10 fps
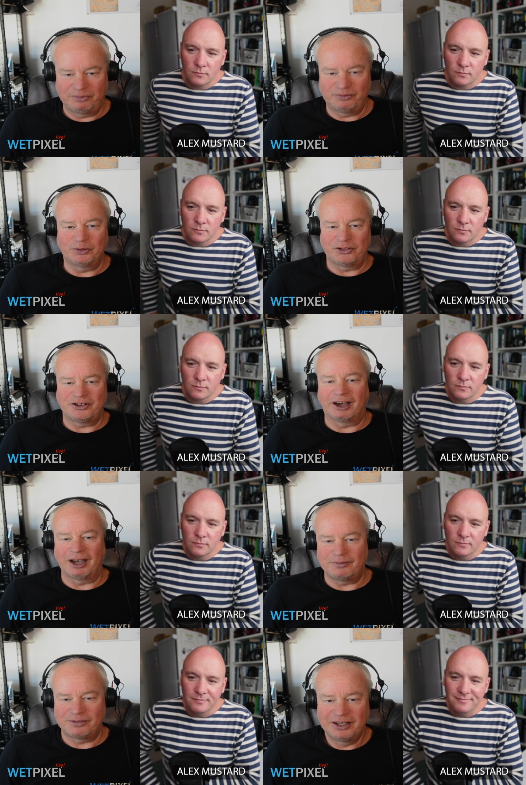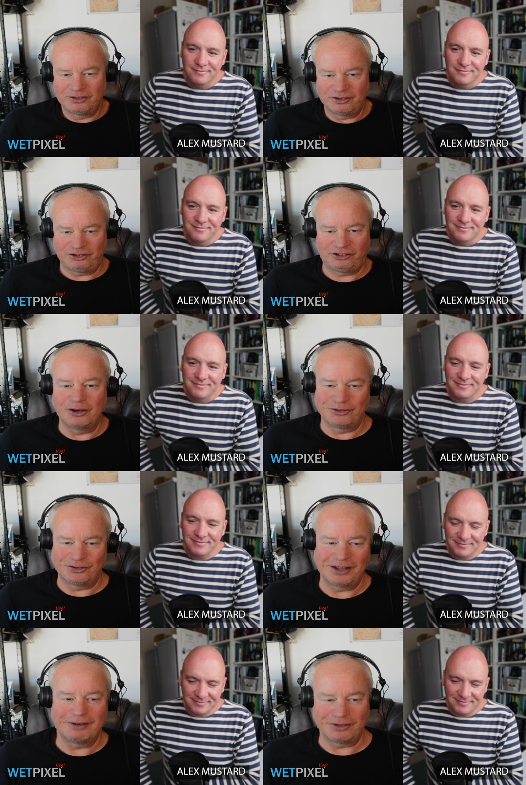Speaker 1: before the dive that shows
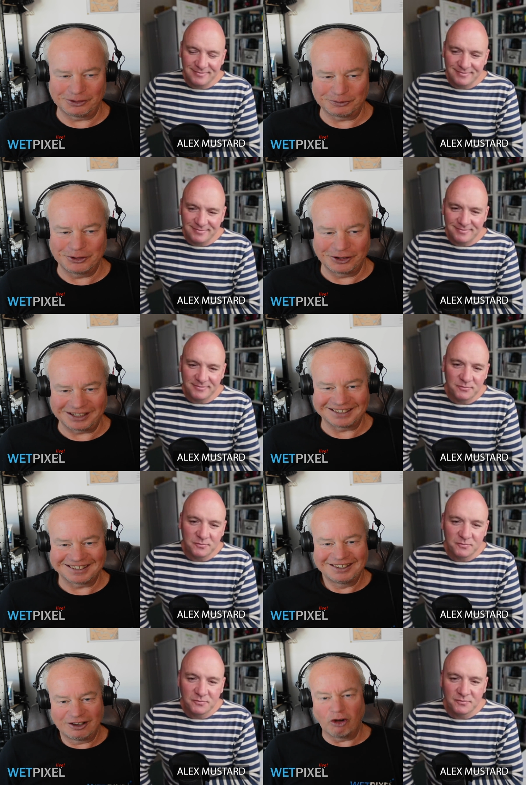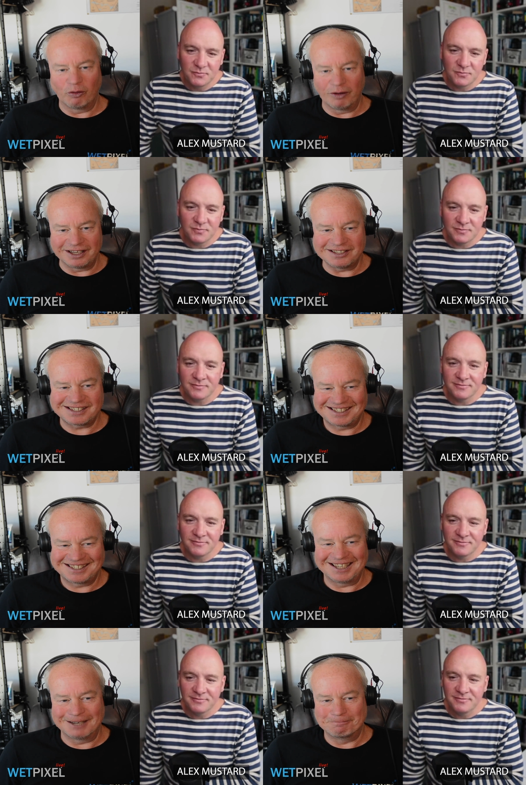that everything's working always
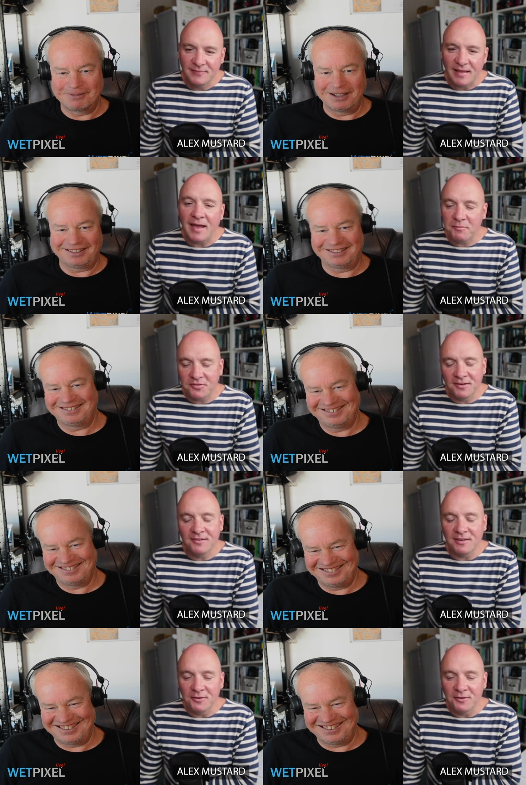um,
Speaker 2: Absolutely,